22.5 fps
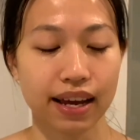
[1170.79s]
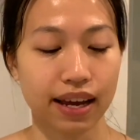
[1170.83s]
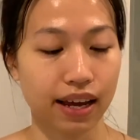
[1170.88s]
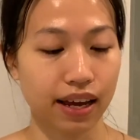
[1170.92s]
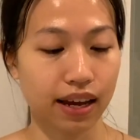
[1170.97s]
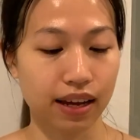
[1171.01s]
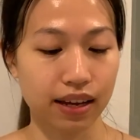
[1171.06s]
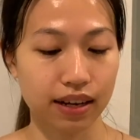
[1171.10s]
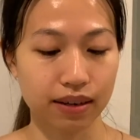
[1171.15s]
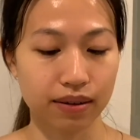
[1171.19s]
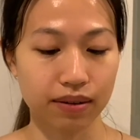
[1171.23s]

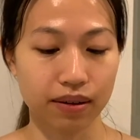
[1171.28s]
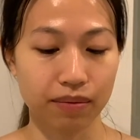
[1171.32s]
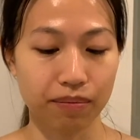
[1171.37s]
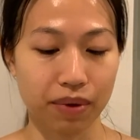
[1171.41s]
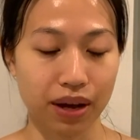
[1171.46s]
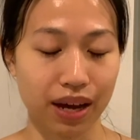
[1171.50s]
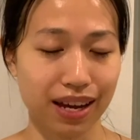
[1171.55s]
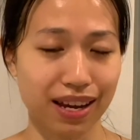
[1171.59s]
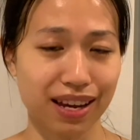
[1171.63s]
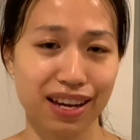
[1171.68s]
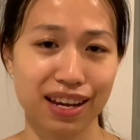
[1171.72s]
and
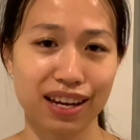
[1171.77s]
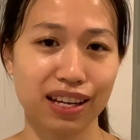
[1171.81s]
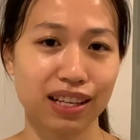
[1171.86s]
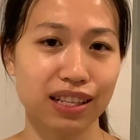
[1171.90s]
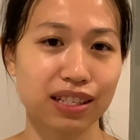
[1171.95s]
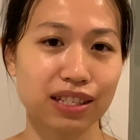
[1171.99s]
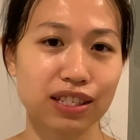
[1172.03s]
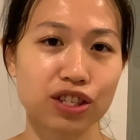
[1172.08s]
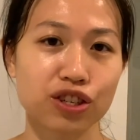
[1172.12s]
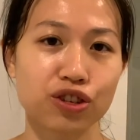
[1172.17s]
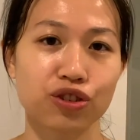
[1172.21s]
my
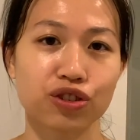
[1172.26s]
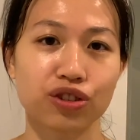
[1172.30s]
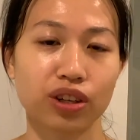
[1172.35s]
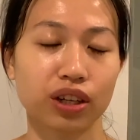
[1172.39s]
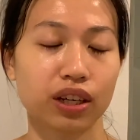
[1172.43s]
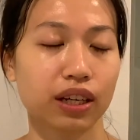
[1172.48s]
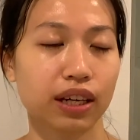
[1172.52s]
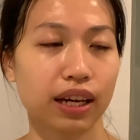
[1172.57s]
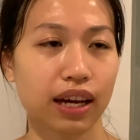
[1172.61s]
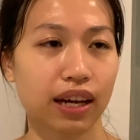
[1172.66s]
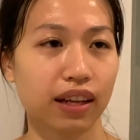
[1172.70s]
hands
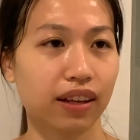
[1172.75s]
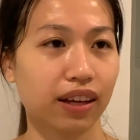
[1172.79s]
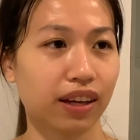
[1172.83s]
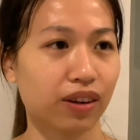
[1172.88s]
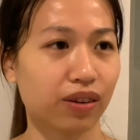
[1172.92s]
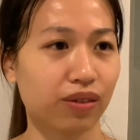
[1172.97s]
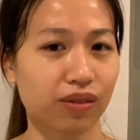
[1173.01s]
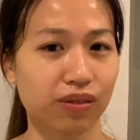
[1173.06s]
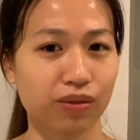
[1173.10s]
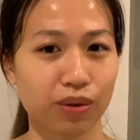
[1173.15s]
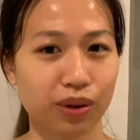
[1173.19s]
usually get like
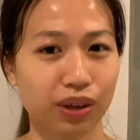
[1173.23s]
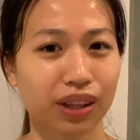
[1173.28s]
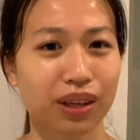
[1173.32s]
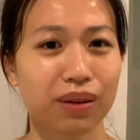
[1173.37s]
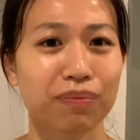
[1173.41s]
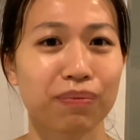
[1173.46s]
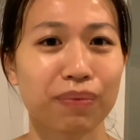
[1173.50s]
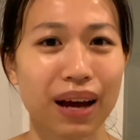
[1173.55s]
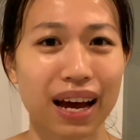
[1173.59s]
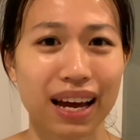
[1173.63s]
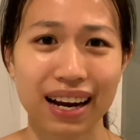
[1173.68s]
really
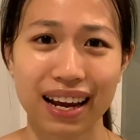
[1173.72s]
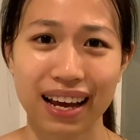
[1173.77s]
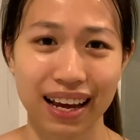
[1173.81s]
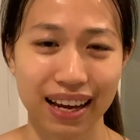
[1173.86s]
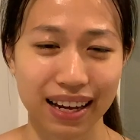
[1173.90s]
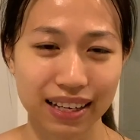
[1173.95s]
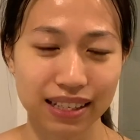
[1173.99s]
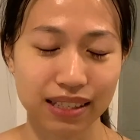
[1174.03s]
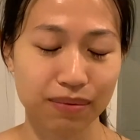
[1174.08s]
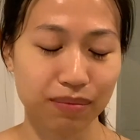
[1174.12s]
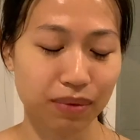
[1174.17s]
bad
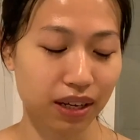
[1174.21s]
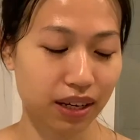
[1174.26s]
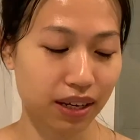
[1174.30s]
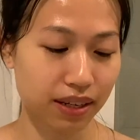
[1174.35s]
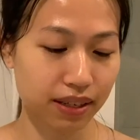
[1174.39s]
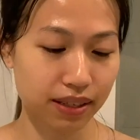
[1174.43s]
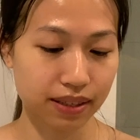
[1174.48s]
eczema.